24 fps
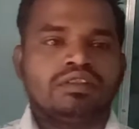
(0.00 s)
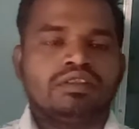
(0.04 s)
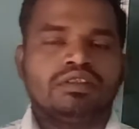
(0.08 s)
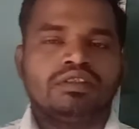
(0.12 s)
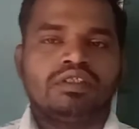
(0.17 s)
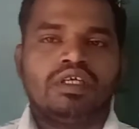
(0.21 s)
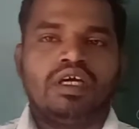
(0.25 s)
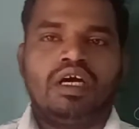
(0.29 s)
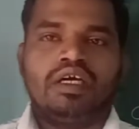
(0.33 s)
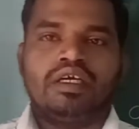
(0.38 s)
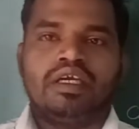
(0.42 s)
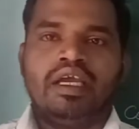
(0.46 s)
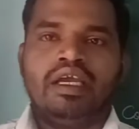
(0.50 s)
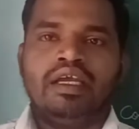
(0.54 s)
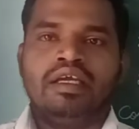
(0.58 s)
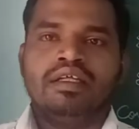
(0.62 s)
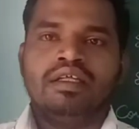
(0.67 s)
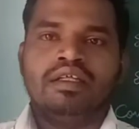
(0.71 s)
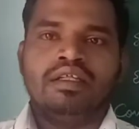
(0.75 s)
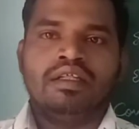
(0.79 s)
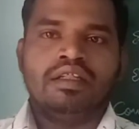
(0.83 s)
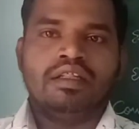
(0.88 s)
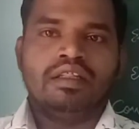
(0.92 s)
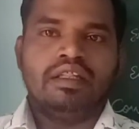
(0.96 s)

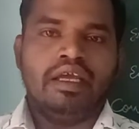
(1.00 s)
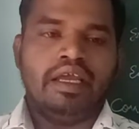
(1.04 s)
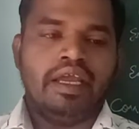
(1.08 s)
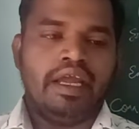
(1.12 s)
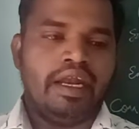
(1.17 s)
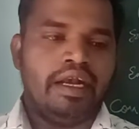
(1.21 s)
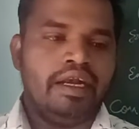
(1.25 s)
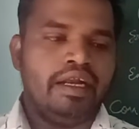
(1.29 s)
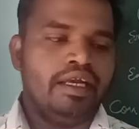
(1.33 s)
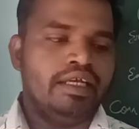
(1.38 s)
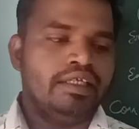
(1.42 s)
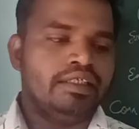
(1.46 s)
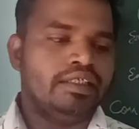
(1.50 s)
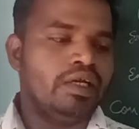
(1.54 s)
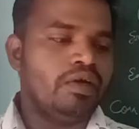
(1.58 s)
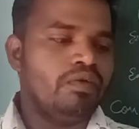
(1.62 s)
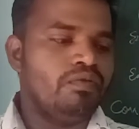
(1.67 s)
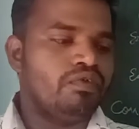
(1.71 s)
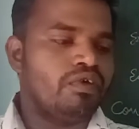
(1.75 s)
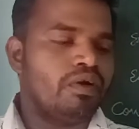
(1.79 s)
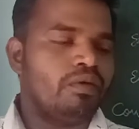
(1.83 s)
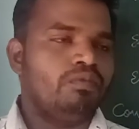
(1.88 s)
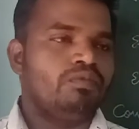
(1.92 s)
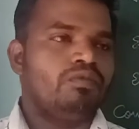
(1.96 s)
Okay, the energy
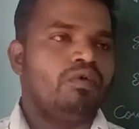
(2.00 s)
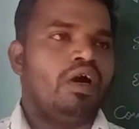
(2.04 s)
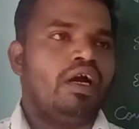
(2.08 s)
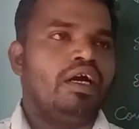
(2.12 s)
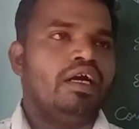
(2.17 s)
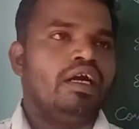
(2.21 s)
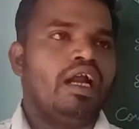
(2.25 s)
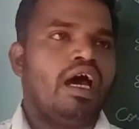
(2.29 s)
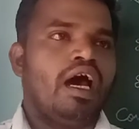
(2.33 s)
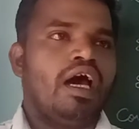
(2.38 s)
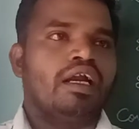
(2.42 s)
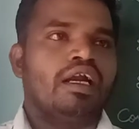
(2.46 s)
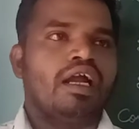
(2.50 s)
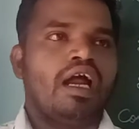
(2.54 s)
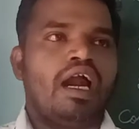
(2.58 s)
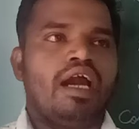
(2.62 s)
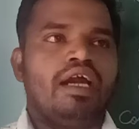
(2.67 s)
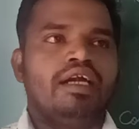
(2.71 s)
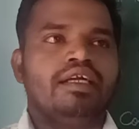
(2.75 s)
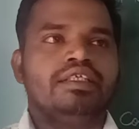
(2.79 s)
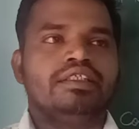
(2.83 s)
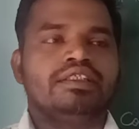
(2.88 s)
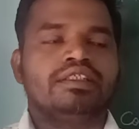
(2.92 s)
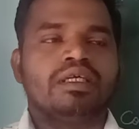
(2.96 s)
from one
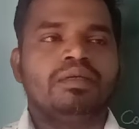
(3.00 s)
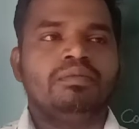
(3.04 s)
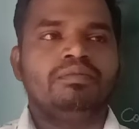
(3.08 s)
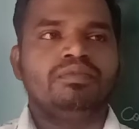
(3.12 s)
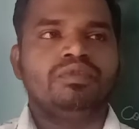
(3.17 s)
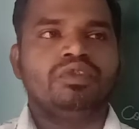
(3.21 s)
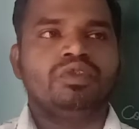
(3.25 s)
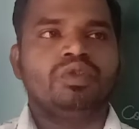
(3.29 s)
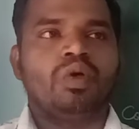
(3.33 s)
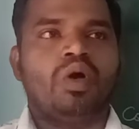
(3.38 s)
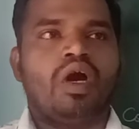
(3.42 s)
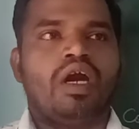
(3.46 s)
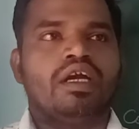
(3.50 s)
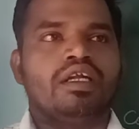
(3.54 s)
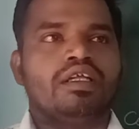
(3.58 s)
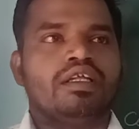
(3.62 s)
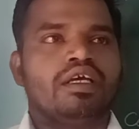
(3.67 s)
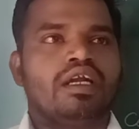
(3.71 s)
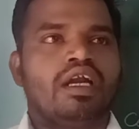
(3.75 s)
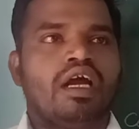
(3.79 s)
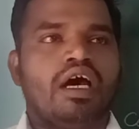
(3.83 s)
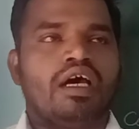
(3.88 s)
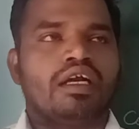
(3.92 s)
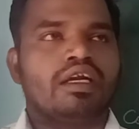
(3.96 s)
organism to
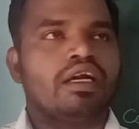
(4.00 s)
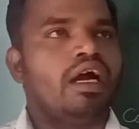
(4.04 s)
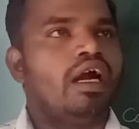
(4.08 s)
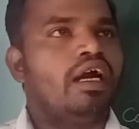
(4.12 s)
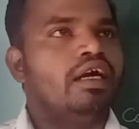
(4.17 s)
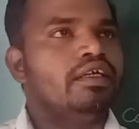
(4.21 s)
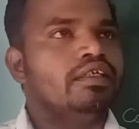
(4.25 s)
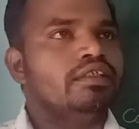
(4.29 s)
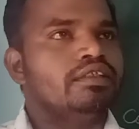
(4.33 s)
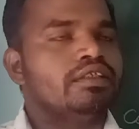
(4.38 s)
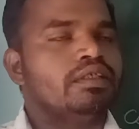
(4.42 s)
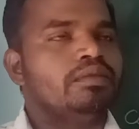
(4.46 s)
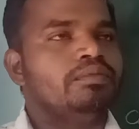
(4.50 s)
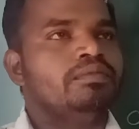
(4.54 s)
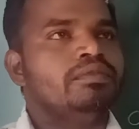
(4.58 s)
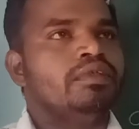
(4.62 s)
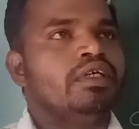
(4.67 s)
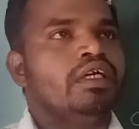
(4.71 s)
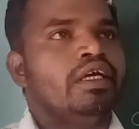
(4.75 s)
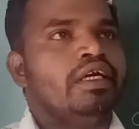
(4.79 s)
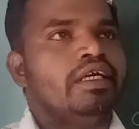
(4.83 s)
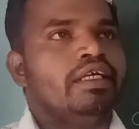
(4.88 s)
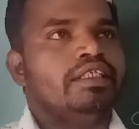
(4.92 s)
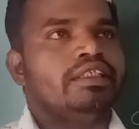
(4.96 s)
another organism
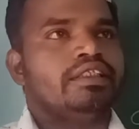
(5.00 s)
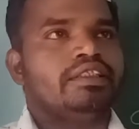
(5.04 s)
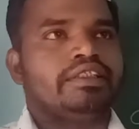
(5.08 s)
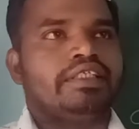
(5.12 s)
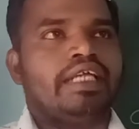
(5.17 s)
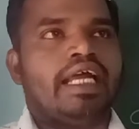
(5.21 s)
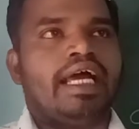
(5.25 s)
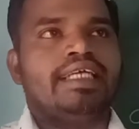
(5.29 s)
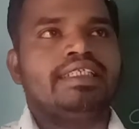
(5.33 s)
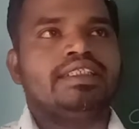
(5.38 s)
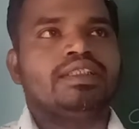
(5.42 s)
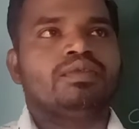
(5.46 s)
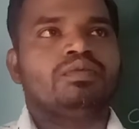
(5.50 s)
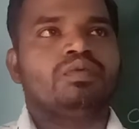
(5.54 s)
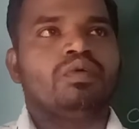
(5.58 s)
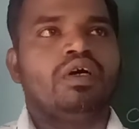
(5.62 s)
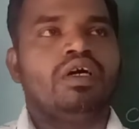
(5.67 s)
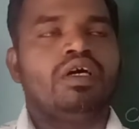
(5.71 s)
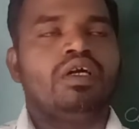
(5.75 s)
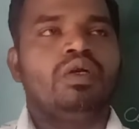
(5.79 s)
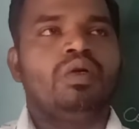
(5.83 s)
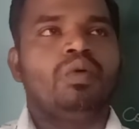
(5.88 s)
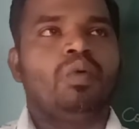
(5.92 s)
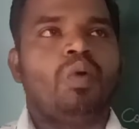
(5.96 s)
is
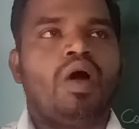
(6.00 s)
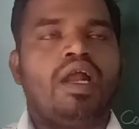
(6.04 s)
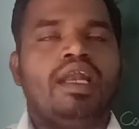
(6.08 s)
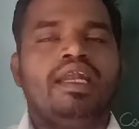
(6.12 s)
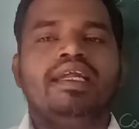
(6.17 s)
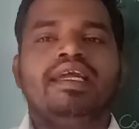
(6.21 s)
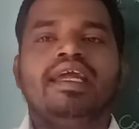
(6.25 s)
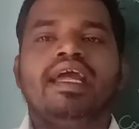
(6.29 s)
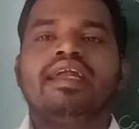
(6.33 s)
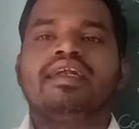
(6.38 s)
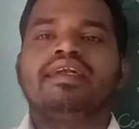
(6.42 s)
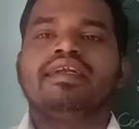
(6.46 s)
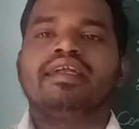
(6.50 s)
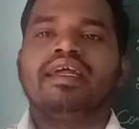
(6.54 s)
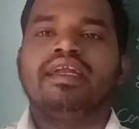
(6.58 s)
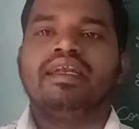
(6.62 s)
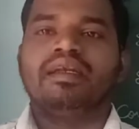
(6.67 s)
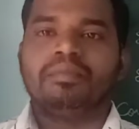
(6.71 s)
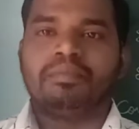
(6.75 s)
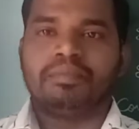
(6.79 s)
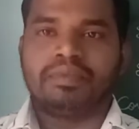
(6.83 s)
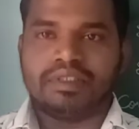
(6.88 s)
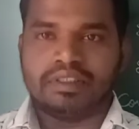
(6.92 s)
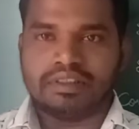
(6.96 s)
transferred only at
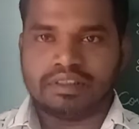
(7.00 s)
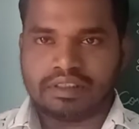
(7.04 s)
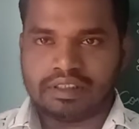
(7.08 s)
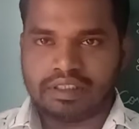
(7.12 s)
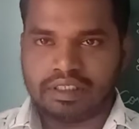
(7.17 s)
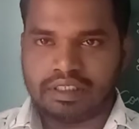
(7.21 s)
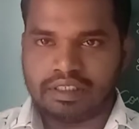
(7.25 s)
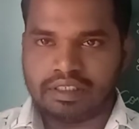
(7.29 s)
10%.